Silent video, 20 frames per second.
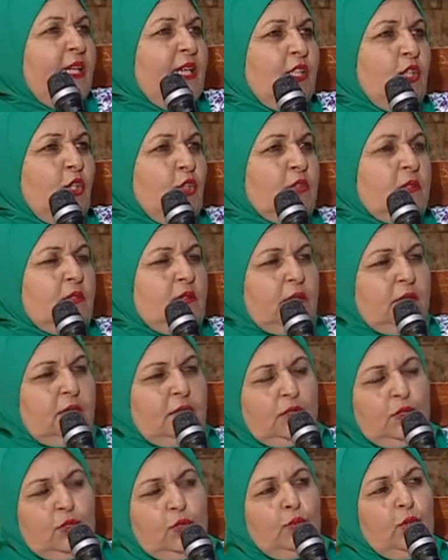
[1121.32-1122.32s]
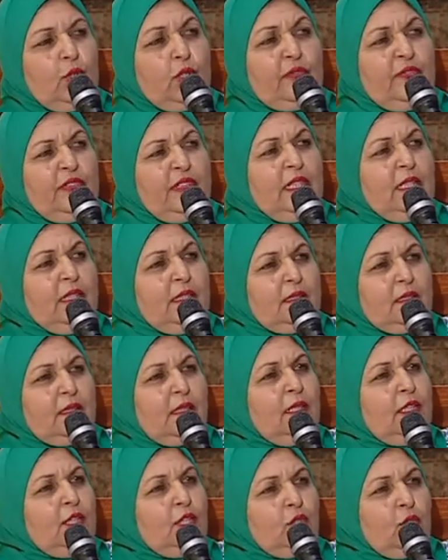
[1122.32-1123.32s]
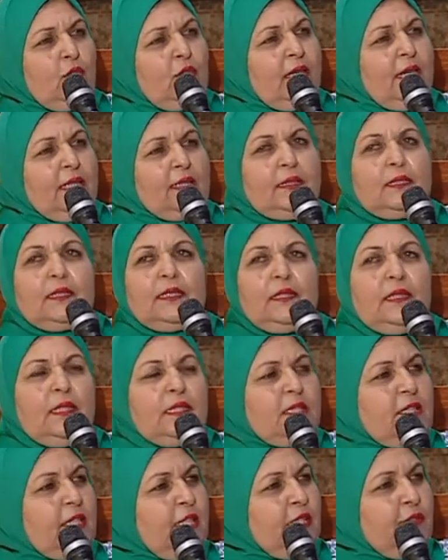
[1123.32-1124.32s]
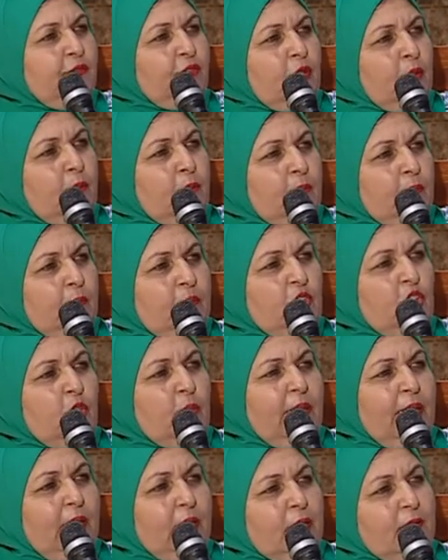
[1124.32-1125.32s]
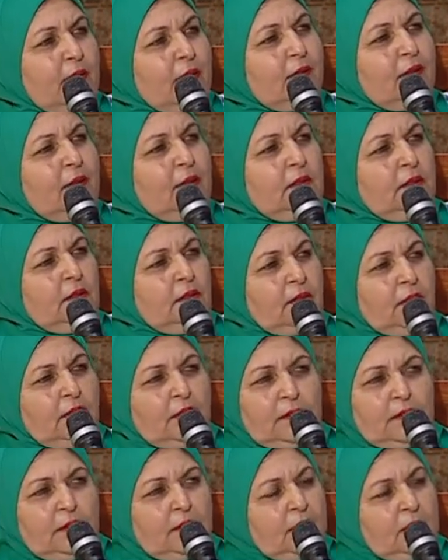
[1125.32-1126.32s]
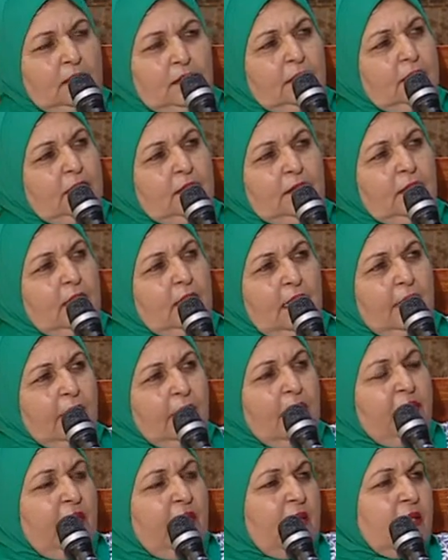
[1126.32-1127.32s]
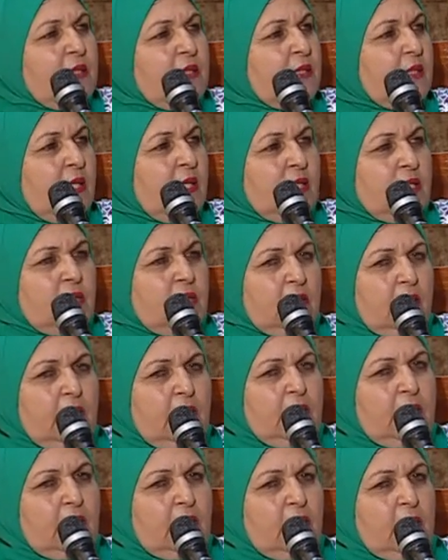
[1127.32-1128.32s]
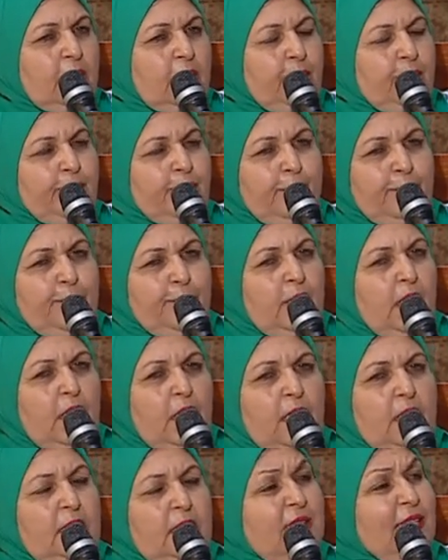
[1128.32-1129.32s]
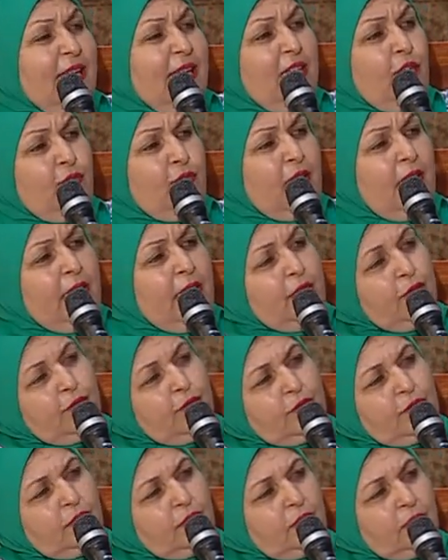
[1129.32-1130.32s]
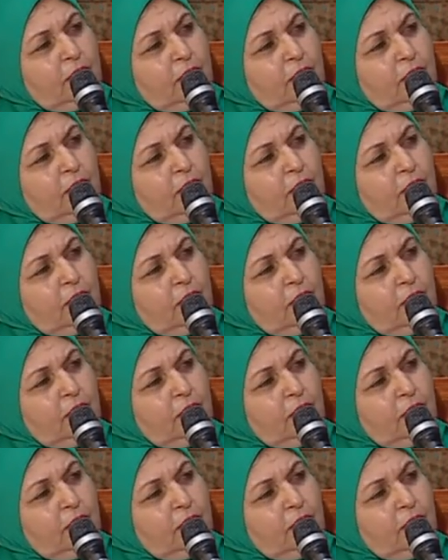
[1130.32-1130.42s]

are no more veiled to look at the street from mashrabiyas. I think it's a style of life.